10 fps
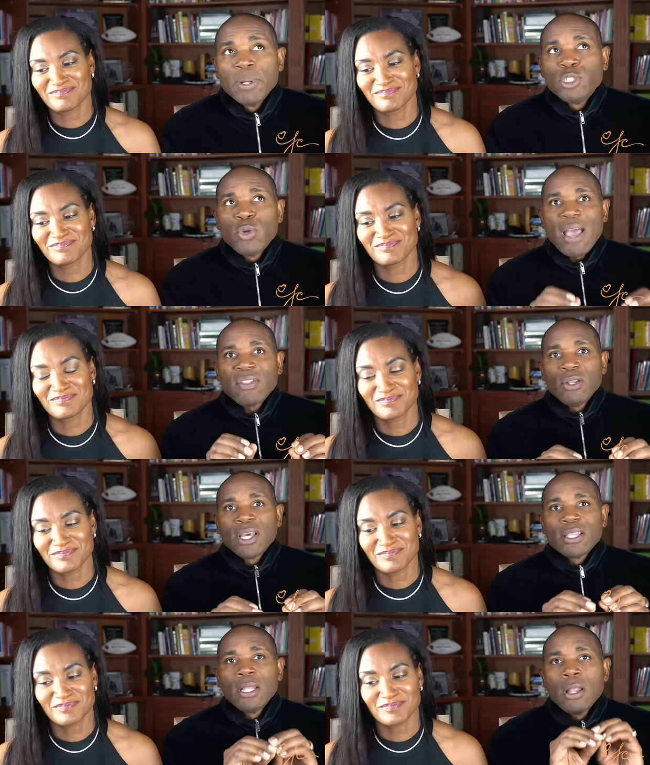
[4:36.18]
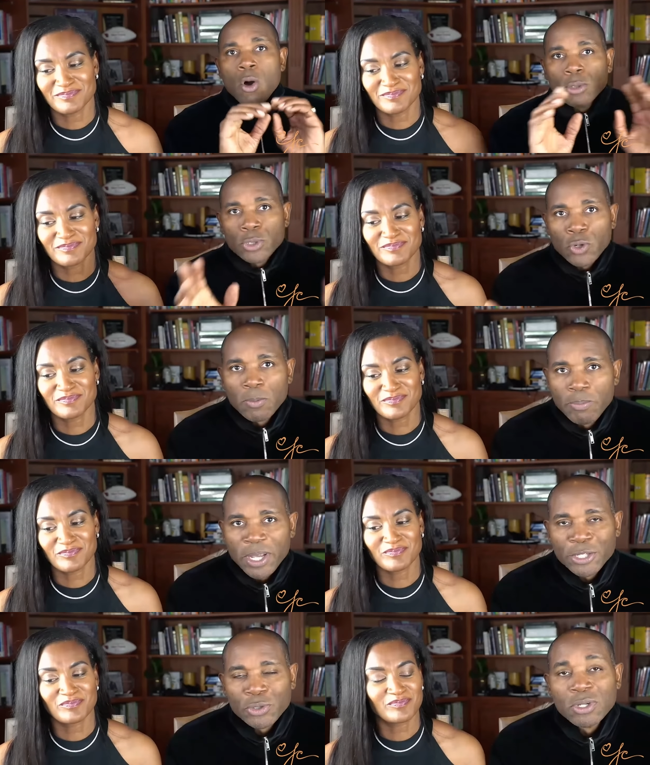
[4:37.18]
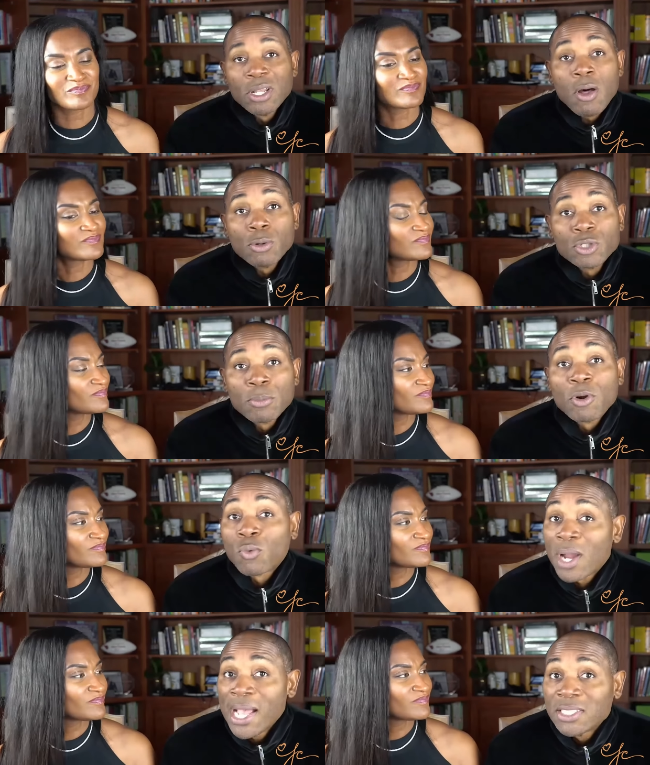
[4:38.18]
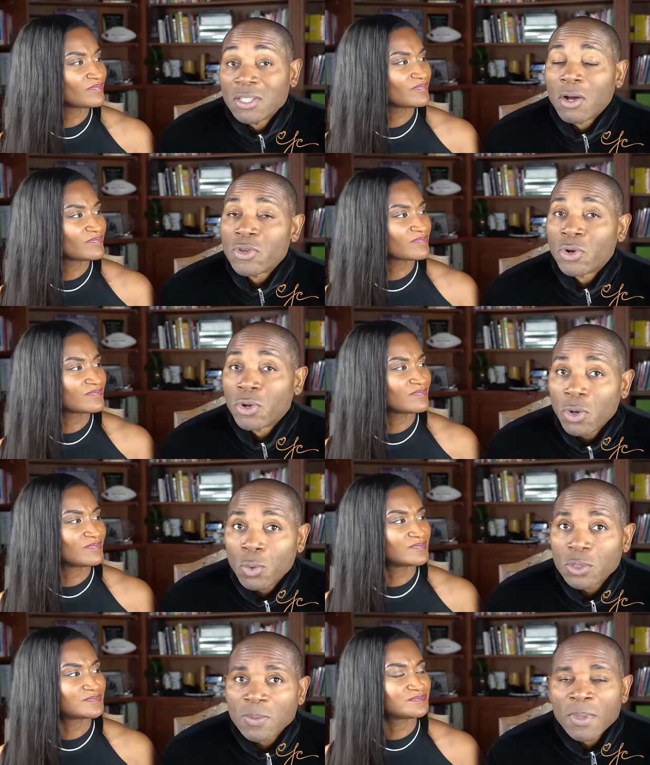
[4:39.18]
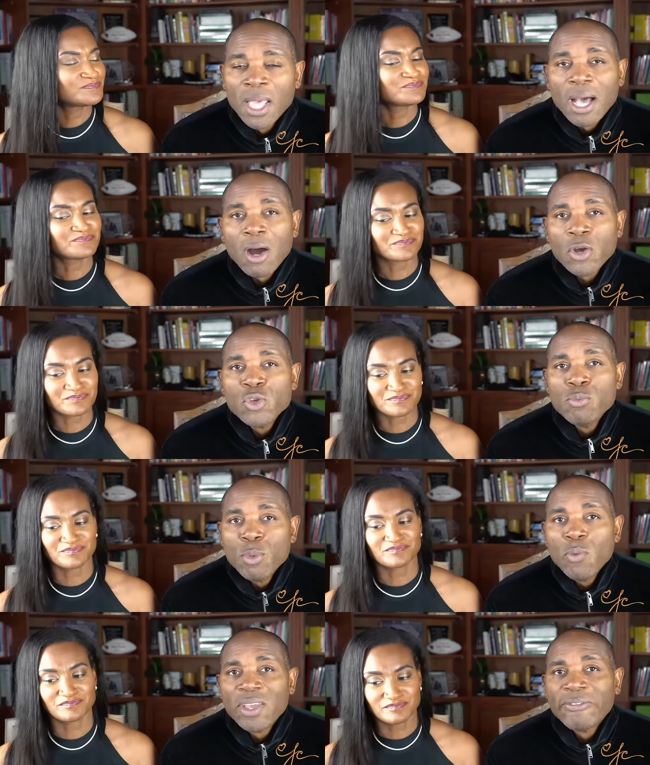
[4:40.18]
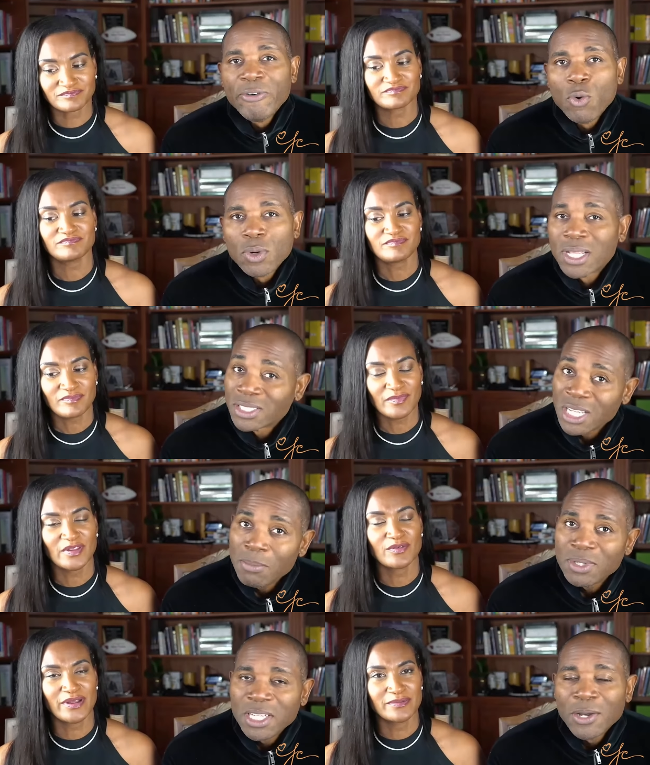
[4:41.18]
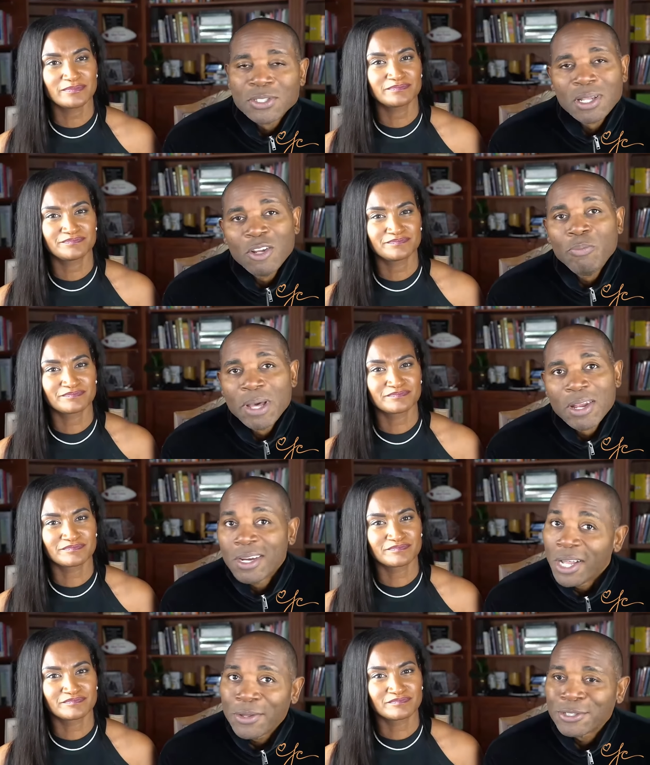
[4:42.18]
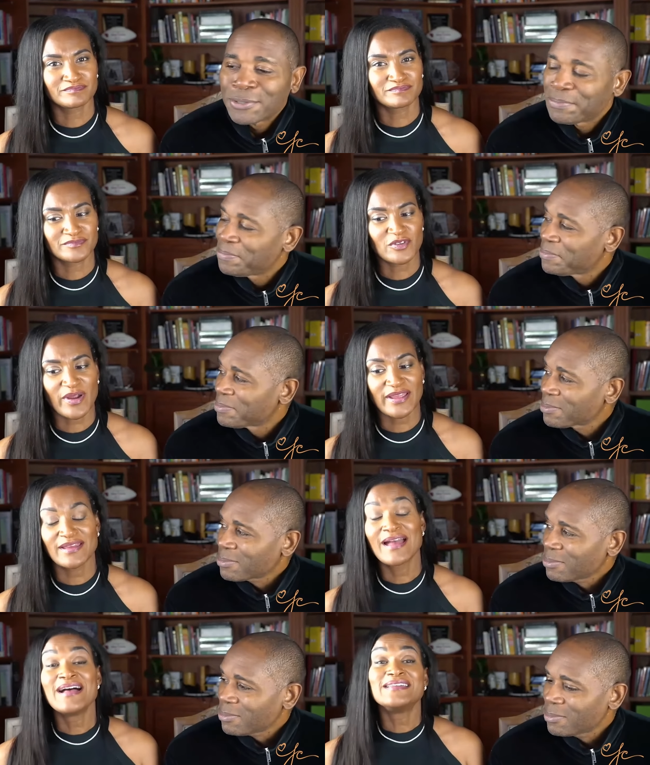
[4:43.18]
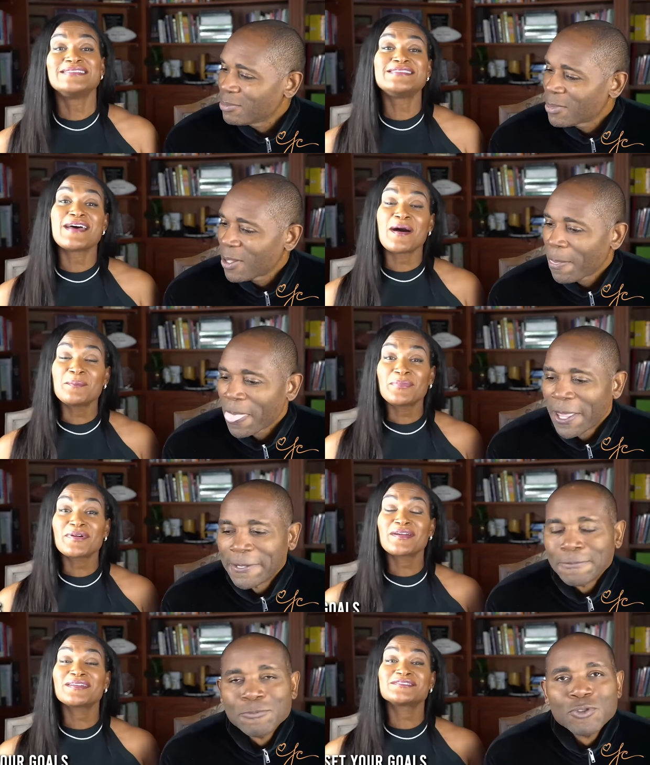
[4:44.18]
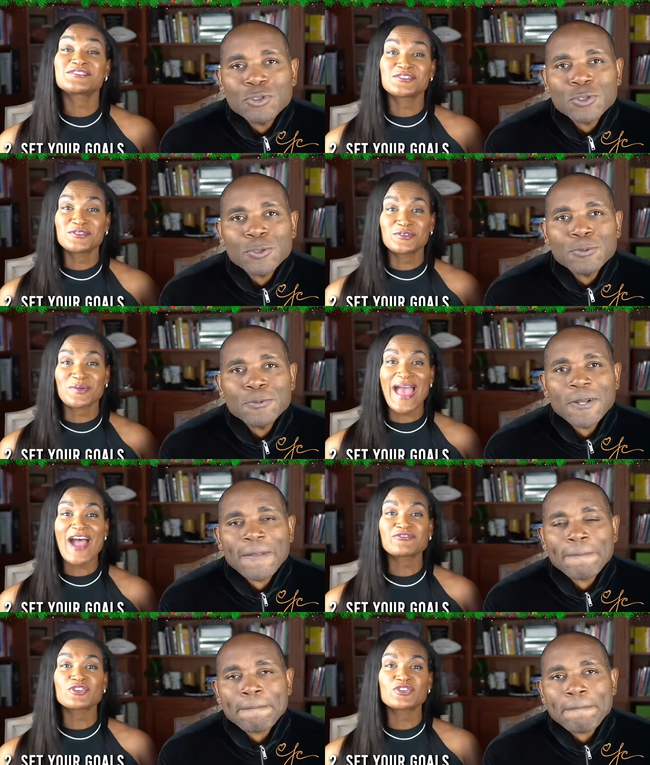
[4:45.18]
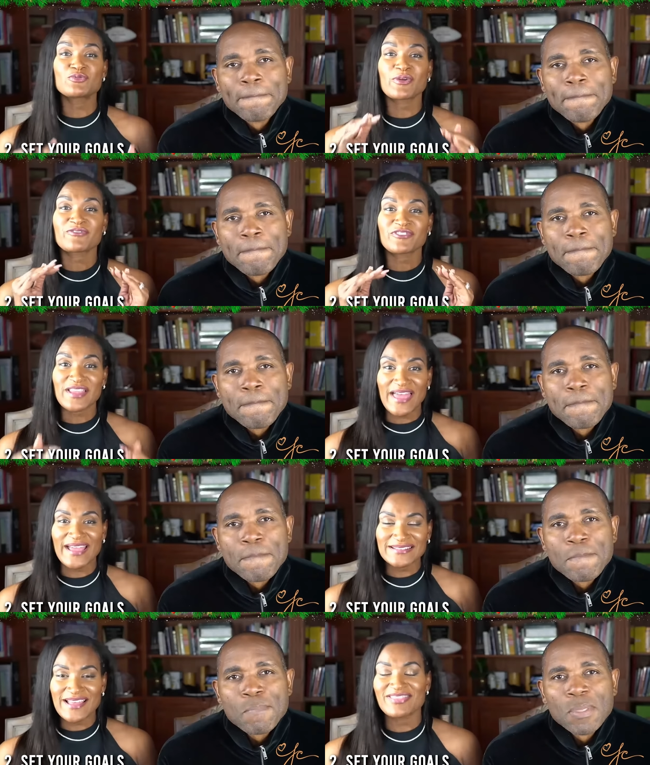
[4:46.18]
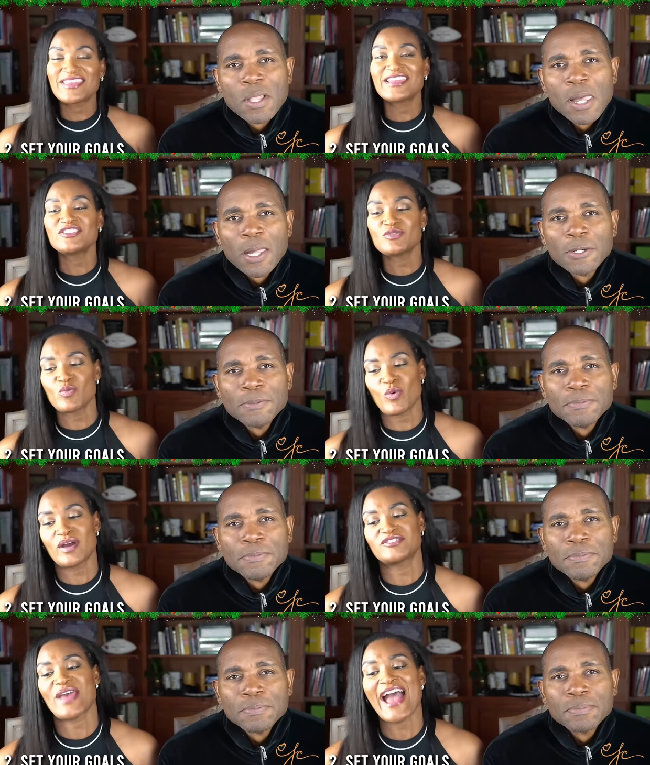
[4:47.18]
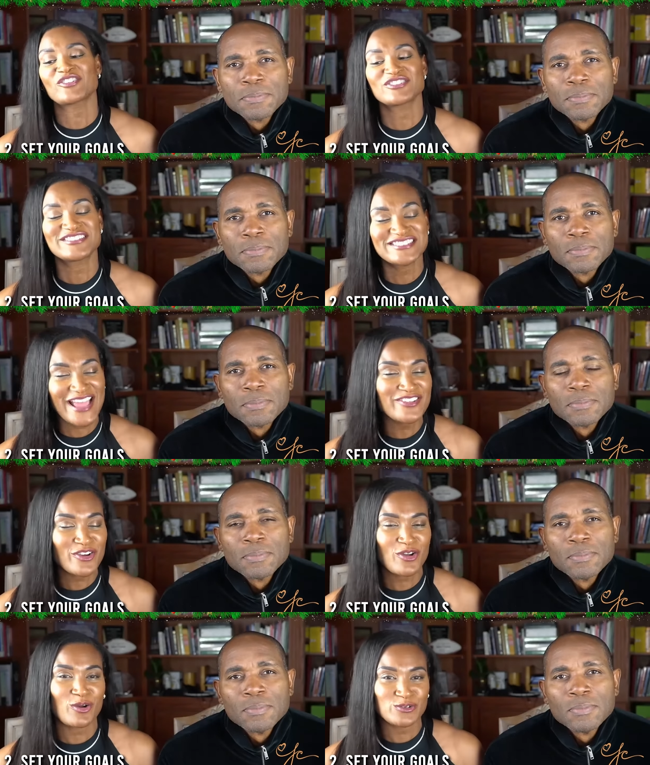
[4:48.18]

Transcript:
Speaker 1: but you have to look at the long-term picture and the long-term horizon on your goals. Are you moving forward? Because some years are a little better than others. Right. Number two, after you reflect, then you want to actually set your